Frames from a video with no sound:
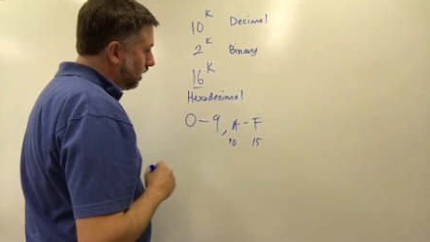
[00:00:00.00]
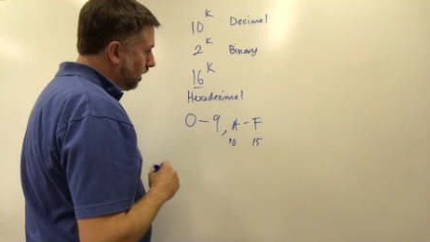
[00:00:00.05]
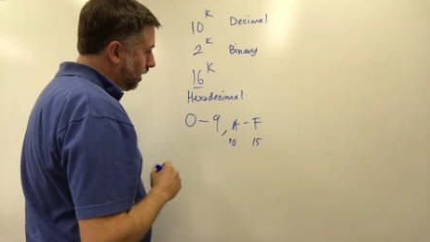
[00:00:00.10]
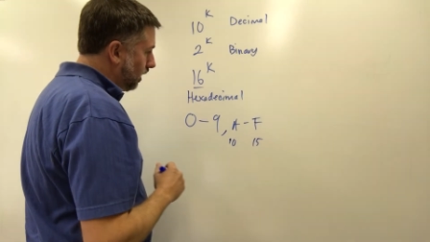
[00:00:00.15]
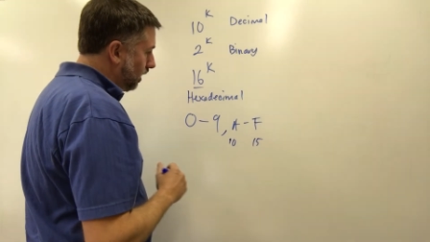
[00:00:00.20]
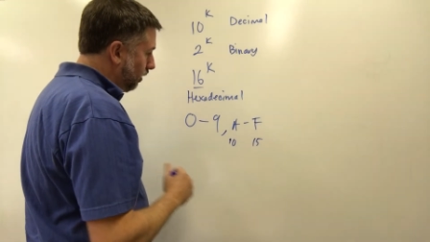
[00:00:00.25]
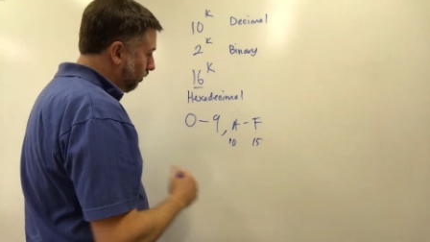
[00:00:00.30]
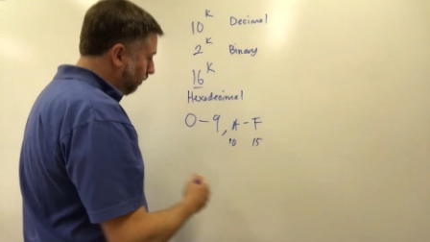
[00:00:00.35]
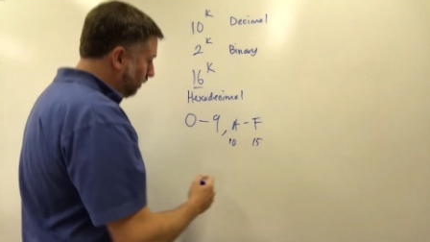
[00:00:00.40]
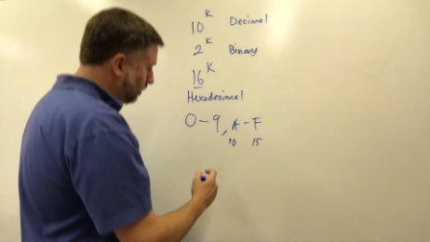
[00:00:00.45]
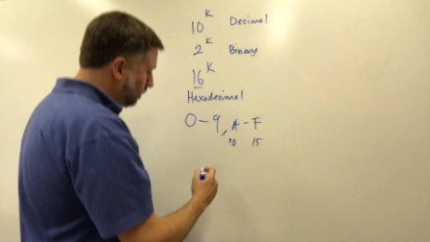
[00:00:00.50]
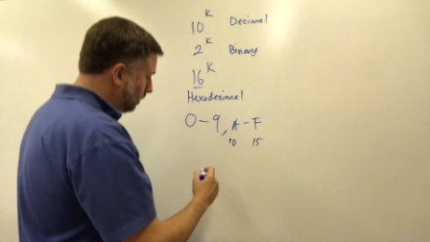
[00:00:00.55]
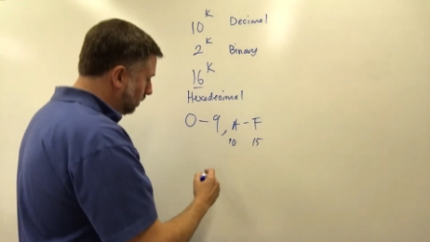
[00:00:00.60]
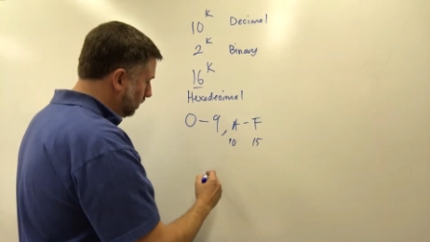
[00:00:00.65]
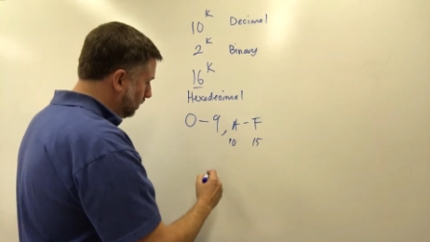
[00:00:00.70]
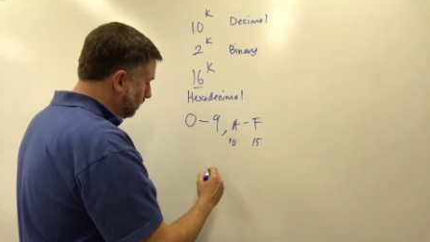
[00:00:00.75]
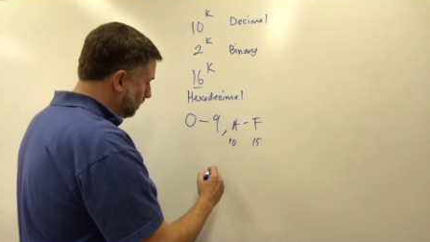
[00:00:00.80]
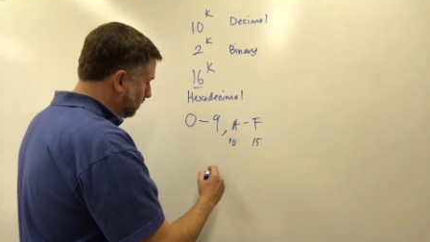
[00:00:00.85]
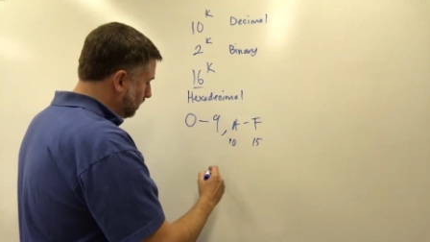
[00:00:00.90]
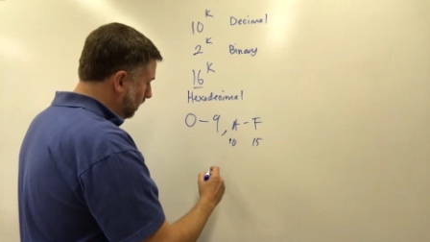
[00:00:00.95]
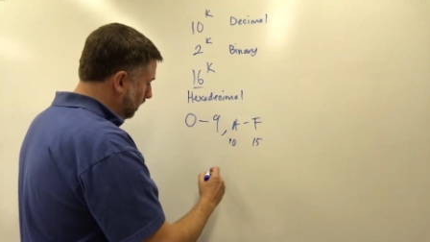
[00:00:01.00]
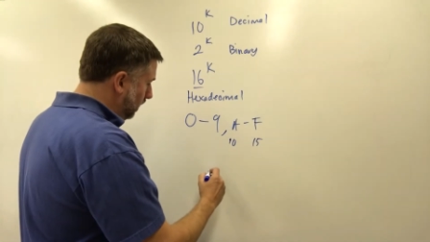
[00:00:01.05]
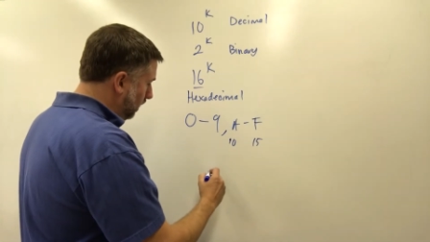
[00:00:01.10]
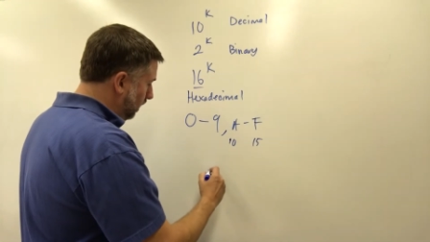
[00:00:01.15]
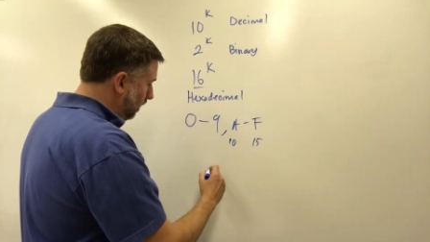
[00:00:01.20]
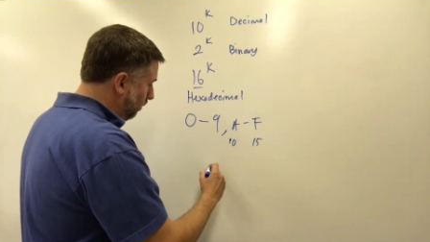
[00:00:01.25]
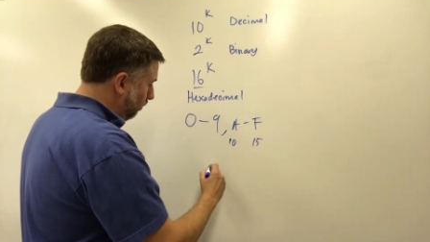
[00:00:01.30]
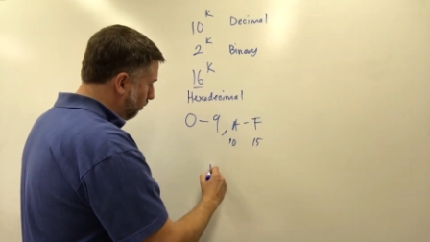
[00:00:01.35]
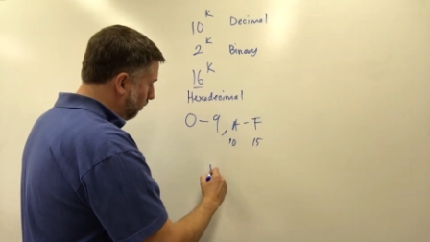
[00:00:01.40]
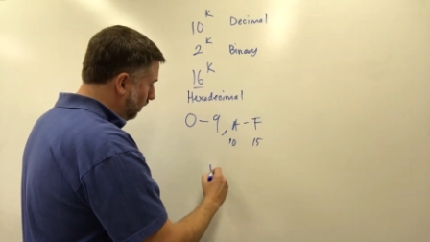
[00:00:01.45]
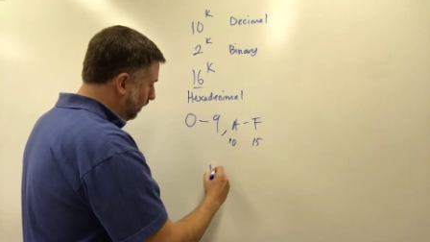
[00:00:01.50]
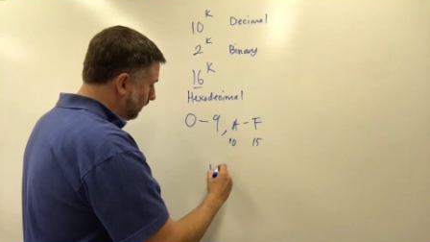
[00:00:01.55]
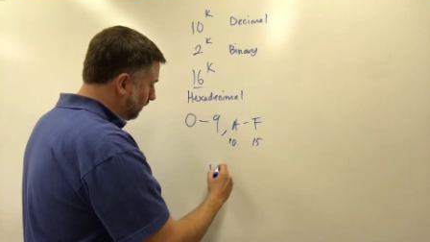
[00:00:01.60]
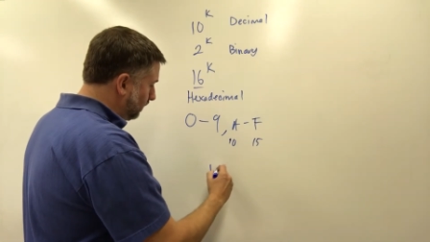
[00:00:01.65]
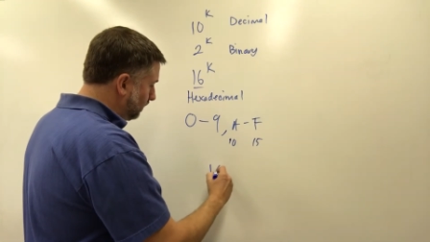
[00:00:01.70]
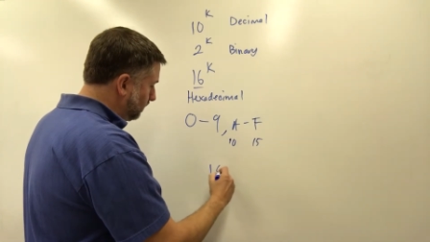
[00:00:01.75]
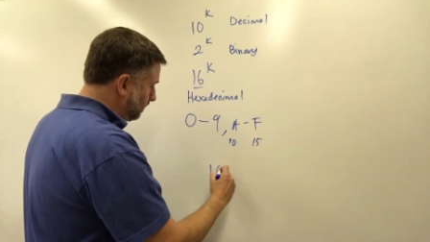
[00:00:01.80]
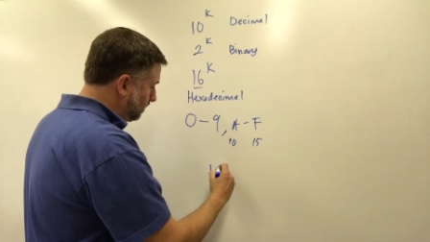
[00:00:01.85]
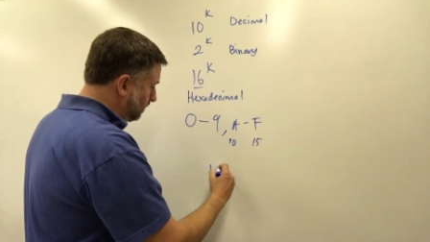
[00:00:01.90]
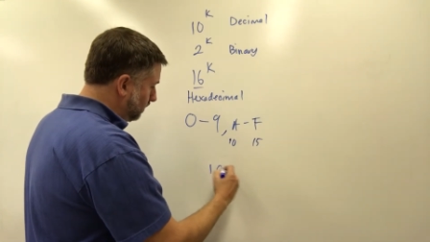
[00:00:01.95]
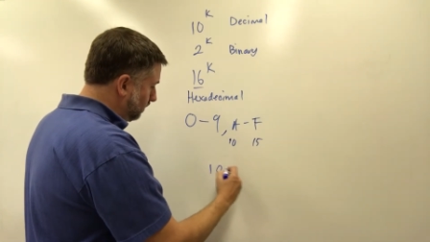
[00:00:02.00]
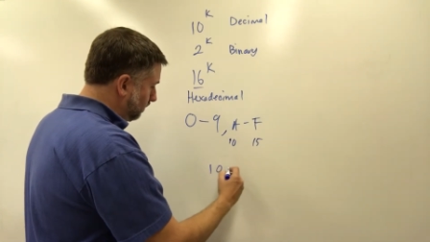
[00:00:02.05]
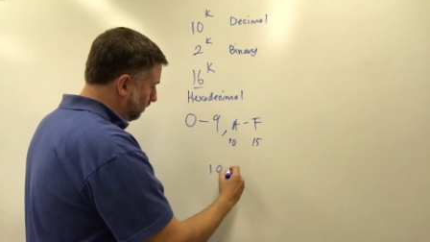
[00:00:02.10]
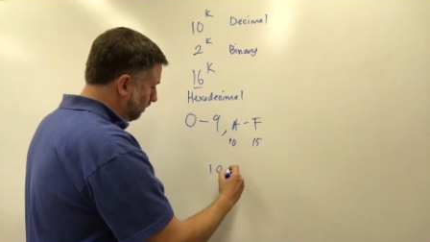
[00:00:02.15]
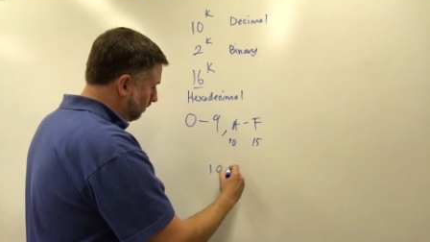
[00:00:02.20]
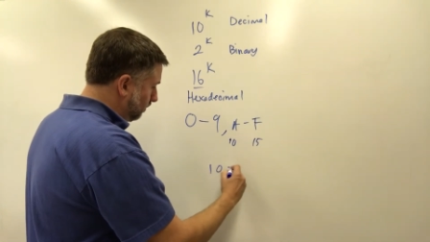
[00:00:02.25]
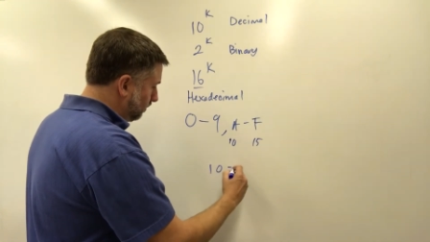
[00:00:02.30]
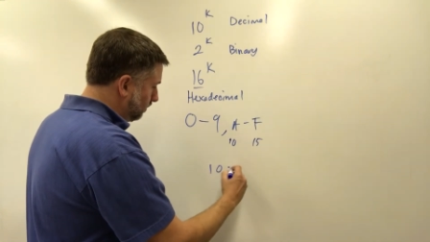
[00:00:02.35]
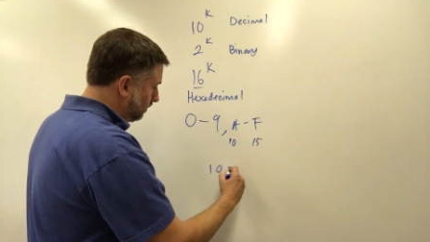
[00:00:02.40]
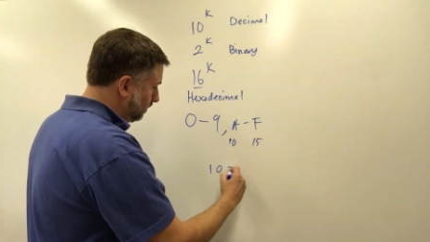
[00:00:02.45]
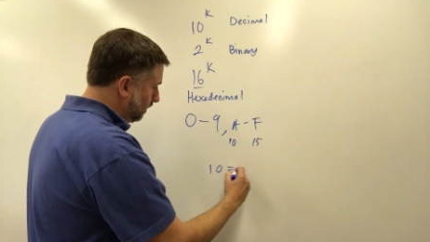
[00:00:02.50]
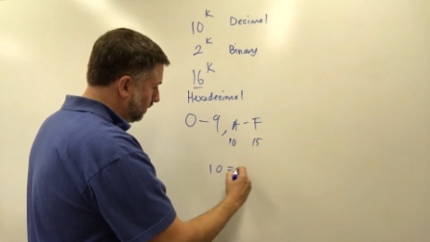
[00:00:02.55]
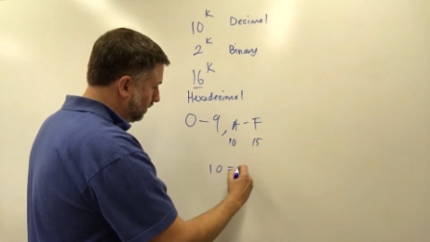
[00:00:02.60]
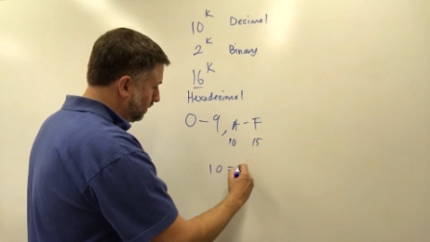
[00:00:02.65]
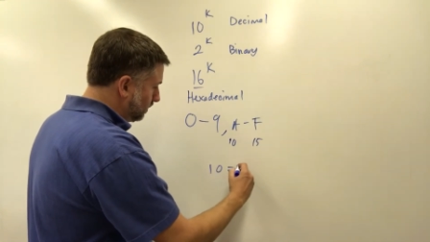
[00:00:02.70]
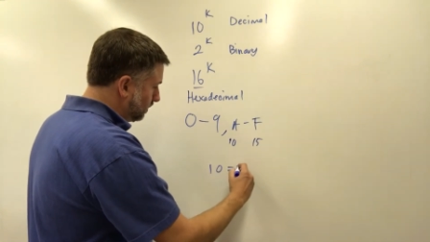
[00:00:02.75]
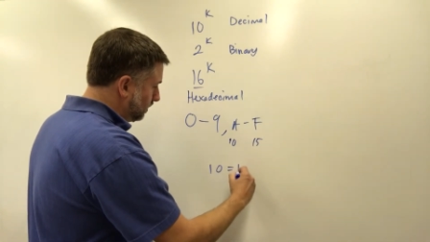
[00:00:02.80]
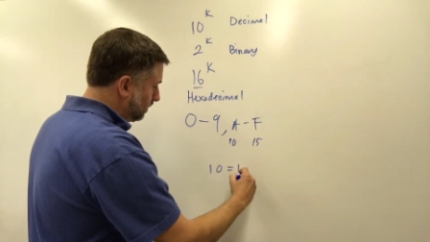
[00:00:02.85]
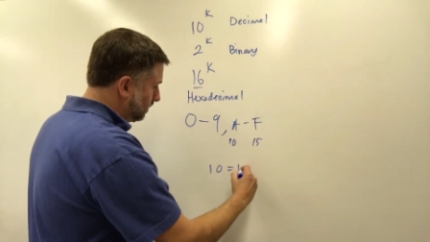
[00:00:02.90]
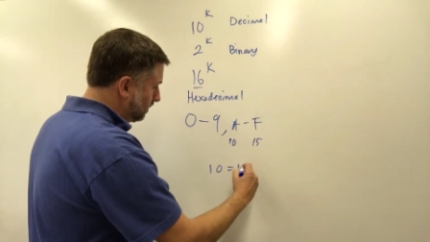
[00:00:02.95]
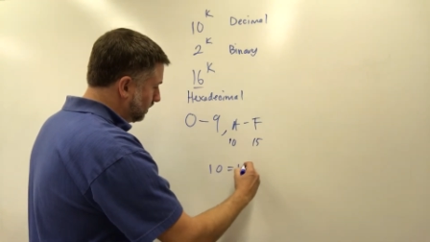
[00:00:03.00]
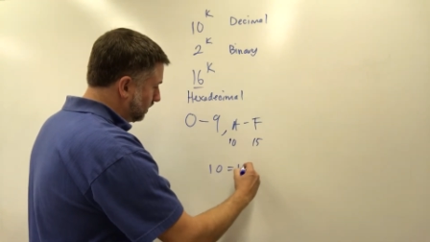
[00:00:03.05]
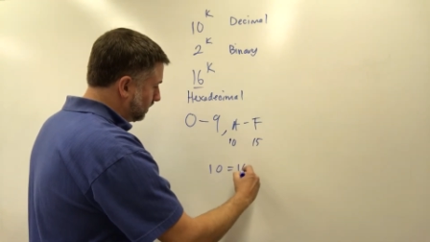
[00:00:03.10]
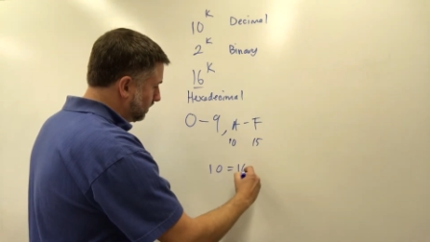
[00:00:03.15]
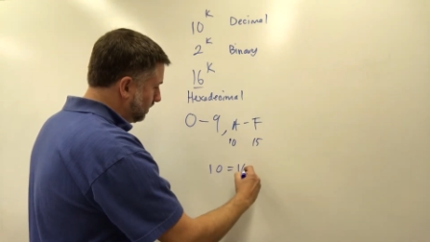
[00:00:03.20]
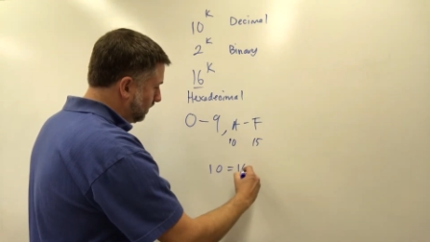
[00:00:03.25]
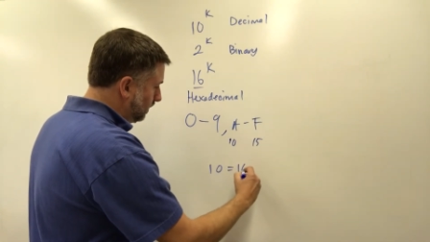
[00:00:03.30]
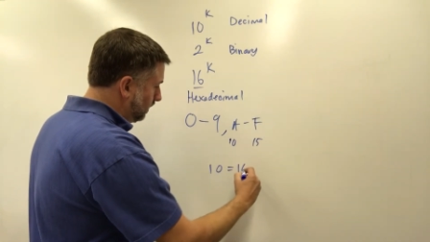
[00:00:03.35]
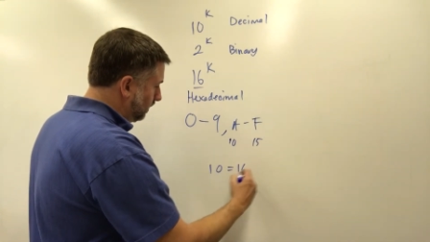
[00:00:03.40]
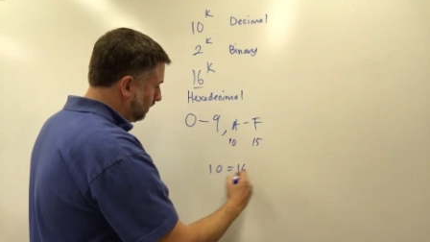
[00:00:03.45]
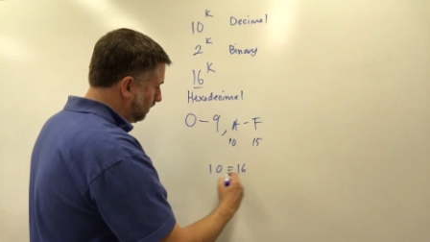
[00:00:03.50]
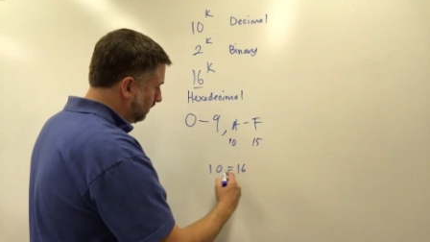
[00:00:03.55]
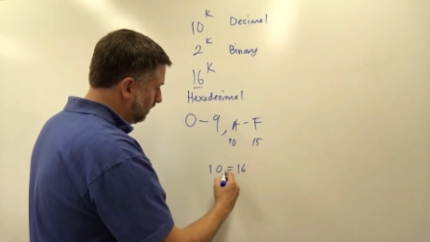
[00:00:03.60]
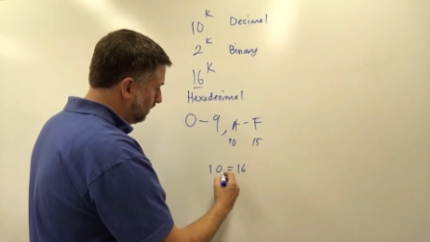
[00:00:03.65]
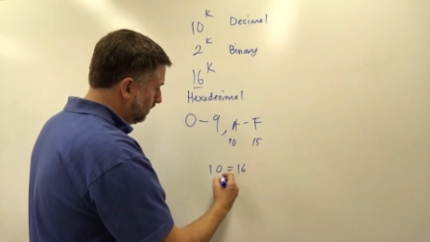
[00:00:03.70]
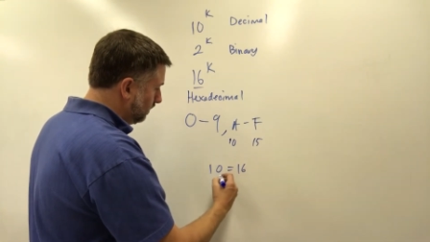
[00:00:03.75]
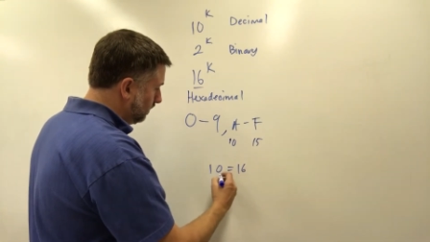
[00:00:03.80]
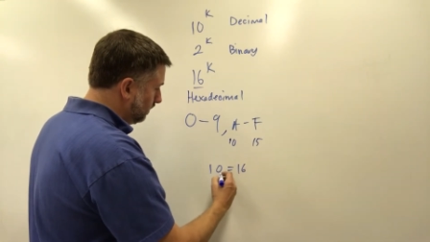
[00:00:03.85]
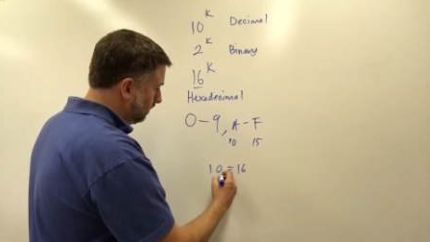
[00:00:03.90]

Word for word: uh, which is uh, 1, 0 is 16.